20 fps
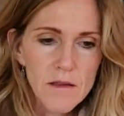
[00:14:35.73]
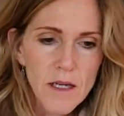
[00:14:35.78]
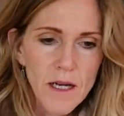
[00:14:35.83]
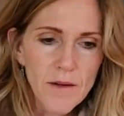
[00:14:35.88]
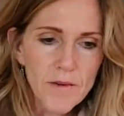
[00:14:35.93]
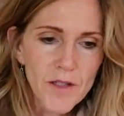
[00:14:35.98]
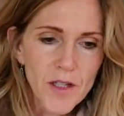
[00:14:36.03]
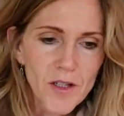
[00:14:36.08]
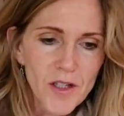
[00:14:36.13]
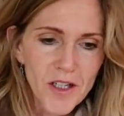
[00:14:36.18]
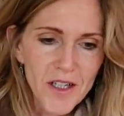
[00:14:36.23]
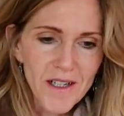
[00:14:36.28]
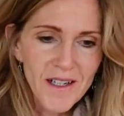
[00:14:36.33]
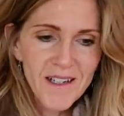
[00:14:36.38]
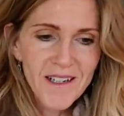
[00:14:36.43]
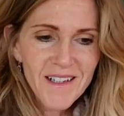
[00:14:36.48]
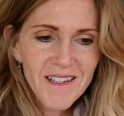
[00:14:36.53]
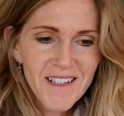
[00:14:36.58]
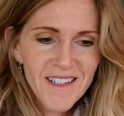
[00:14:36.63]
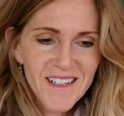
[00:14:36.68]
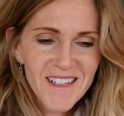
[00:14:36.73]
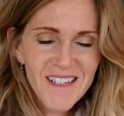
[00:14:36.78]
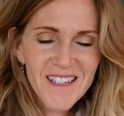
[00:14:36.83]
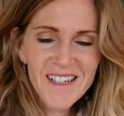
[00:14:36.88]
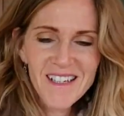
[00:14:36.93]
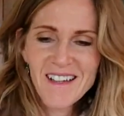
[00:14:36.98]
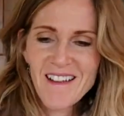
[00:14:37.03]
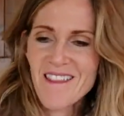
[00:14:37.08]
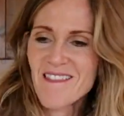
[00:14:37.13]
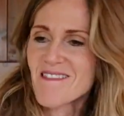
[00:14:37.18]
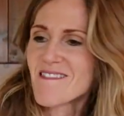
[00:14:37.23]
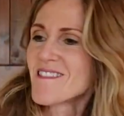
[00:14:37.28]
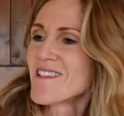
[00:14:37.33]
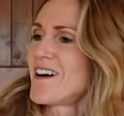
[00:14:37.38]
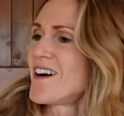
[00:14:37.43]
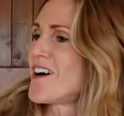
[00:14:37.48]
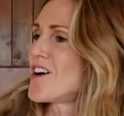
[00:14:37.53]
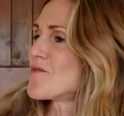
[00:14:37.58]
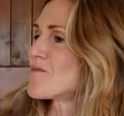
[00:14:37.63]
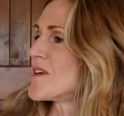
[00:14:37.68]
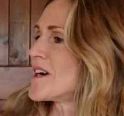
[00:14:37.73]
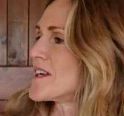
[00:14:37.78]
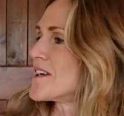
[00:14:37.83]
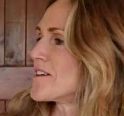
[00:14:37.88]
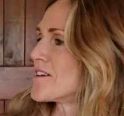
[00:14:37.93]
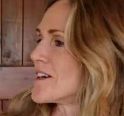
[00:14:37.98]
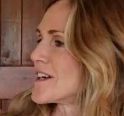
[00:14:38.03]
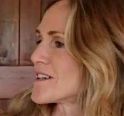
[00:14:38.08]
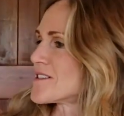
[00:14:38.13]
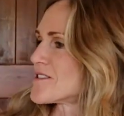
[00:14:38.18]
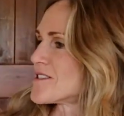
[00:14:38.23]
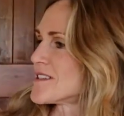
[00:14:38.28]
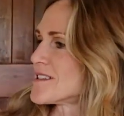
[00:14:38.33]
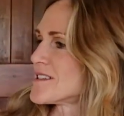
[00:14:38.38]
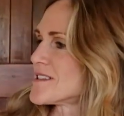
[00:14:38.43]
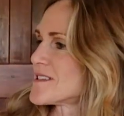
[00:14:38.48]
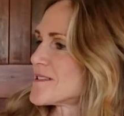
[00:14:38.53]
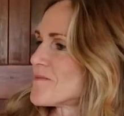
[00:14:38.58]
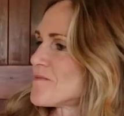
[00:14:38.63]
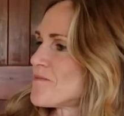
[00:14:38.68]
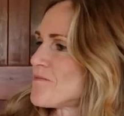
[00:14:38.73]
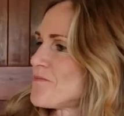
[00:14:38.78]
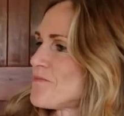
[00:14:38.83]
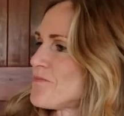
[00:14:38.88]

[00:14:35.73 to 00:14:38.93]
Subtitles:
I'll have to look on my directions.